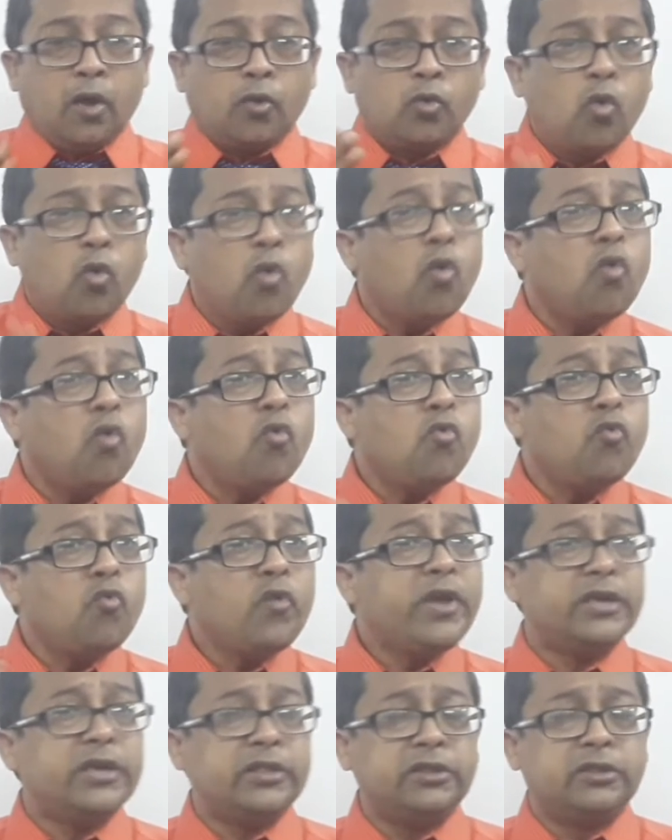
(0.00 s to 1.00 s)
Go
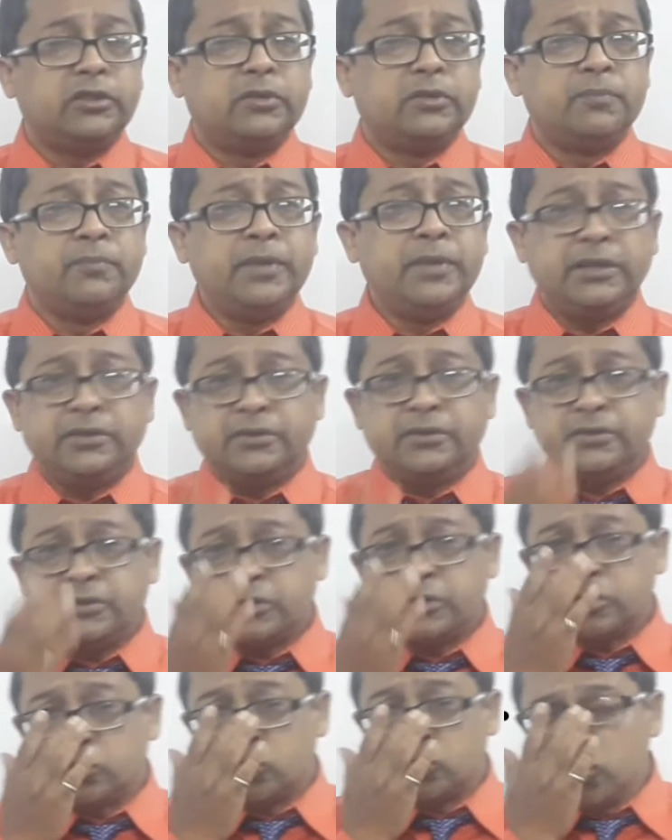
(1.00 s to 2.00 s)
with
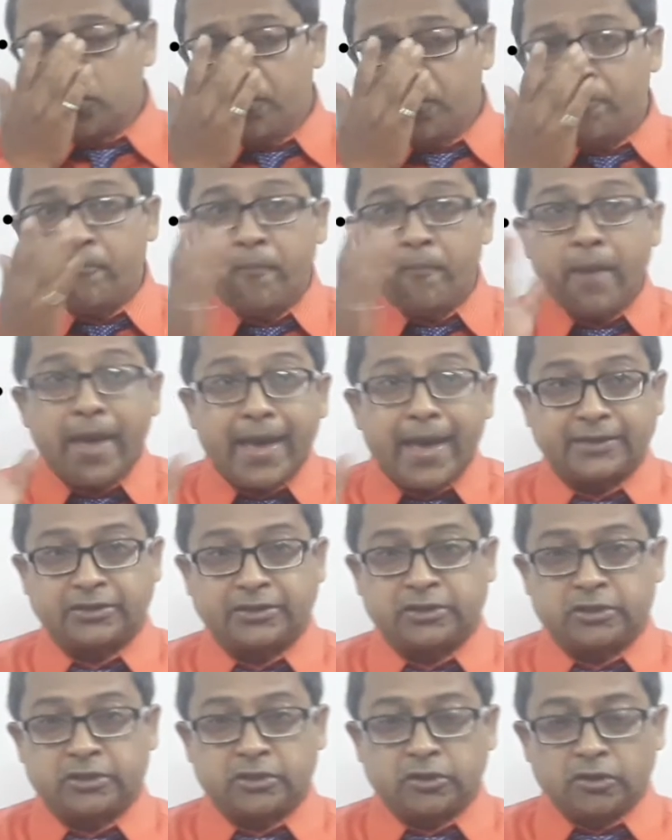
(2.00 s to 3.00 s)
means to
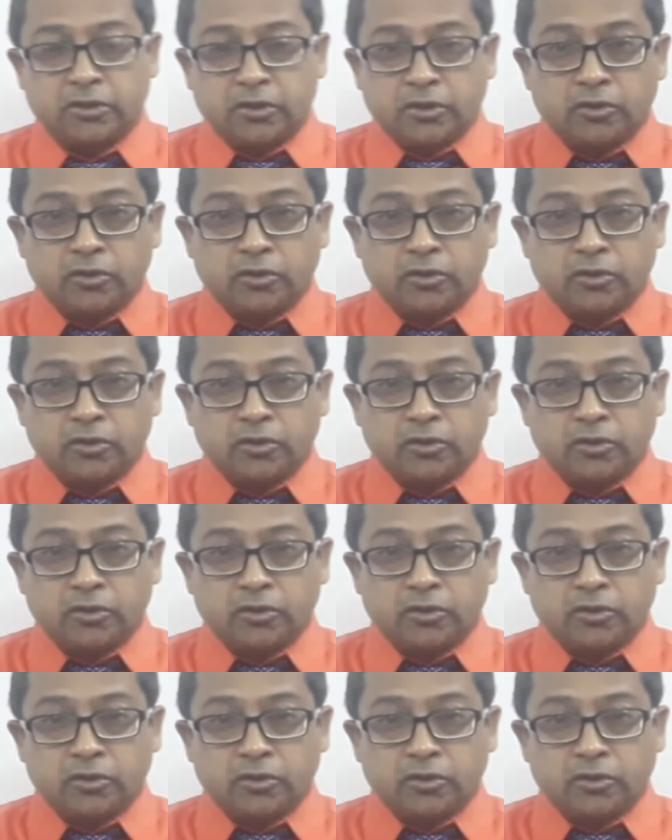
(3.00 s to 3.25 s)
match.